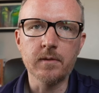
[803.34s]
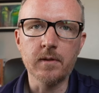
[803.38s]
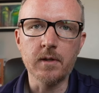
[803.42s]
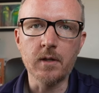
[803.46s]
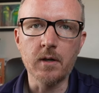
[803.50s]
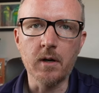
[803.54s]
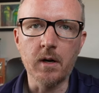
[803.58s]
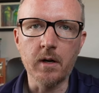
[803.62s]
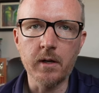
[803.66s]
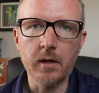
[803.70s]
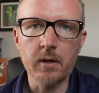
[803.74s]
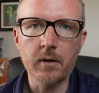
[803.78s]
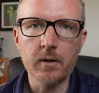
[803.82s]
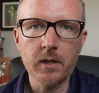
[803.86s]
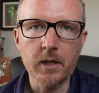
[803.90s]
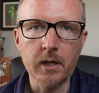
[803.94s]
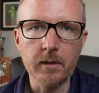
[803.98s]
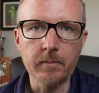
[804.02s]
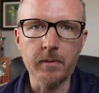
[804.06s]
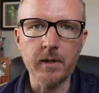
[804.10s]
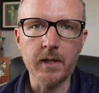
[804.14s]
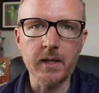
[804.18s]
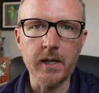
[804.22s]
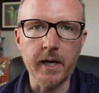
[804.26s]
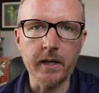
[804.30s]
is the audio
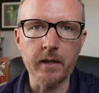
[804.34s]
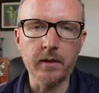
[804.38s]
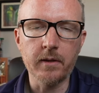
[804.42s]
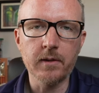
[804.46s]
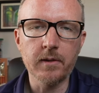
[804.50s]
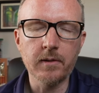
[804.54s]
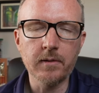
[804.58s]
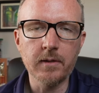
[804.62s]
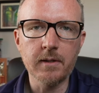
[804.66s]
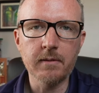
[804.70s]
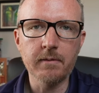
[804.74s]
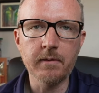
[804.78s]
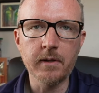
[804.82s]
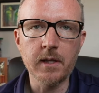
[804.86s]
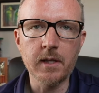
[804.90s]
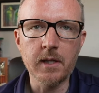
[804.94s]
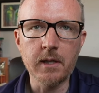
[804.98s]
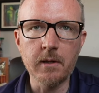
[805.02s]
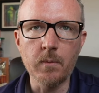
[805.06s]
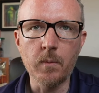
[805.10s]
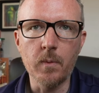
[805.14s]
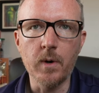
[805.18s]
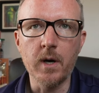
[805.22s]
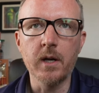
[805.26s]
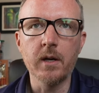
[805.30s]
coming out of the Z V E
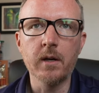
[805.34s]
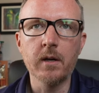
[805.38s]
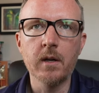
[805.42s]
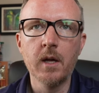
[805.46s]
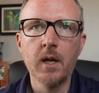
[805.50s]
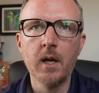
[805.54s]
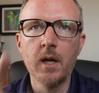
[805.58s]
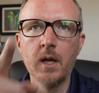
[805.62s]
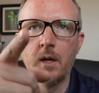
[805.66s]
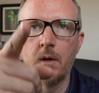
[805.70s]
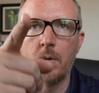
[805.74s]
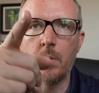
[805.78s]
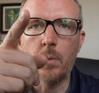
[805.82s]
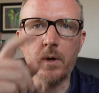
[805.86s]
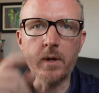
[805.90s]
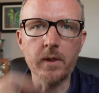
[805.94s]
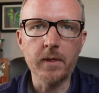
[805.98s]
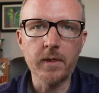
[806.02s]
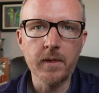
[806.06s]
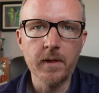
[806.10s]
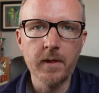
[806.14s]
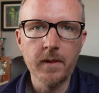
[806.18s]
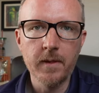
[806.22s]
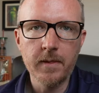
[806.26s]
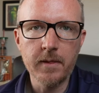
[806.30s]
one
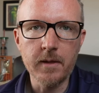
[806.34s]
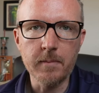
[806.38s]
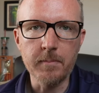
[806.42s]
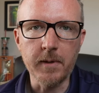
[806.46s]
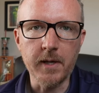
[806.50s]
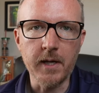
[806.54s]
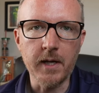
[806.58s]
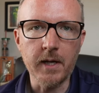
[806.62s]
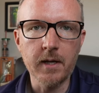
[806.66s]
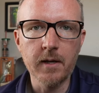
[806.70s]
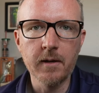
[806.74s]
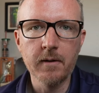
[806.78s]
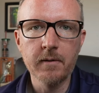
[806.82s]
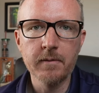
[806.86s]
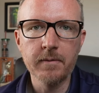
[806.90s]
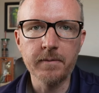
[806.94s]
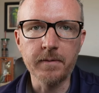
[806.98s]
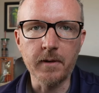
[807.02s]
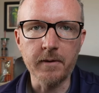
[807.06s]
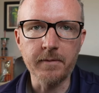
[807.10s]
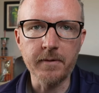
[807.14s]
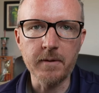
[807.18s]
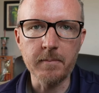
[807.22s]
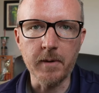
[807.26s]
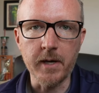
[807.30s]
with the big
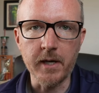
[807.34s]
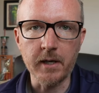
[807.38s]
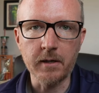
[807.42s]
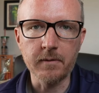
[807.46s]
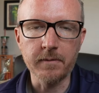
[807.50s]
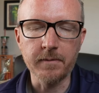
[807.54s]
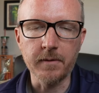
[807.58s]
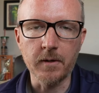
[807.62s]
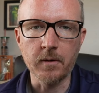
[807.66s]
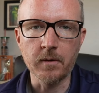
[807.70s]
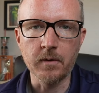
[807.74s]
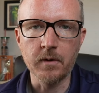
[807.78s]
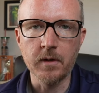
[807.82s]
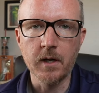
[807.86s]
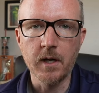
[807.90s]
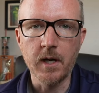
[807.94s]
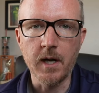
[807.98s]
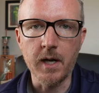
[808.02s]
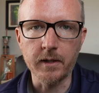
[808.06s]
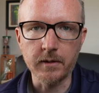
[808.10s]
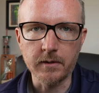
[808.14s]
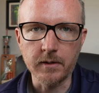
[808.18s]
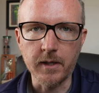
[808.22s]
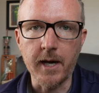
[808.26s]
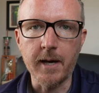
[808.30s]
fluffy microphone
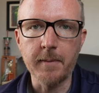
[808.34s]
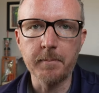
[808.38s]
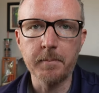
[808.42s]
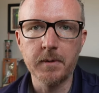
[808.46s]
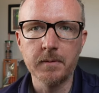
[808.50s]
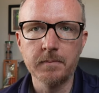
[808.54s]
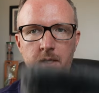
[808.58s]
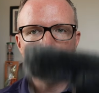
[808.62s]
on top.